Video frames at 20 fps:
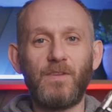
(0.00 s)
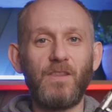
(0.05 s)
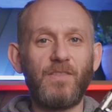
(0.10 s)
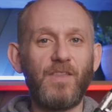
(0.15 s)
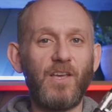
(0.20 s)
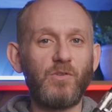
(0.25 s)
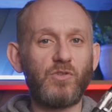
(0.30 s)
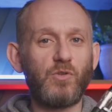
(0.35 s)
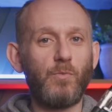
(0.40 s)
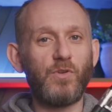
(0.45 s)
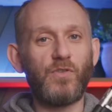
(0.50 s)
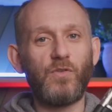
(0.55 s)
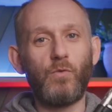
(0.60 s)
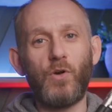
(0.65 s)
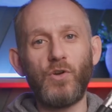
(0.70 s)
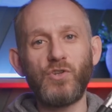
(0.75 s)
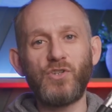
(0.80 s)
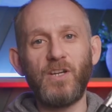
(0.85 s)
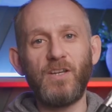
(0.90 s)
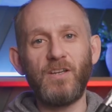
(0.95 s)
Thank you so much for
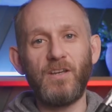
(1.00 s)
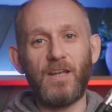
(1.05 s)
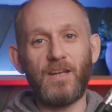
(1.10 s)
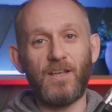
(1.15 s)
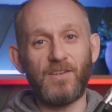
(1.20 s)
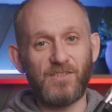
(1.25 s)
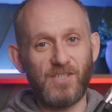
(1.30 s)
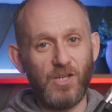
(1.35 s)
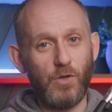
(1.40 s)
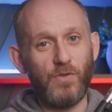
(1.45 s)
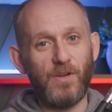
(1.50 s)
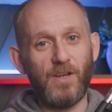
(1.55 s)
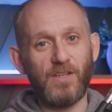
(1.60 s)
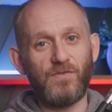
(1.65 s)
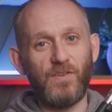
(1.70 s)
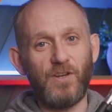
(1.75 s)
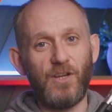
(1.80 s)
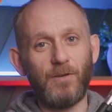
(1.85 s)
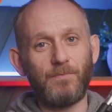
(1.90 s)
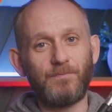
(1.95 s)
watching, and I'll see you in the next
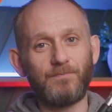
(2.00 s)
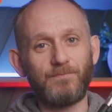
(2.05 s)
video.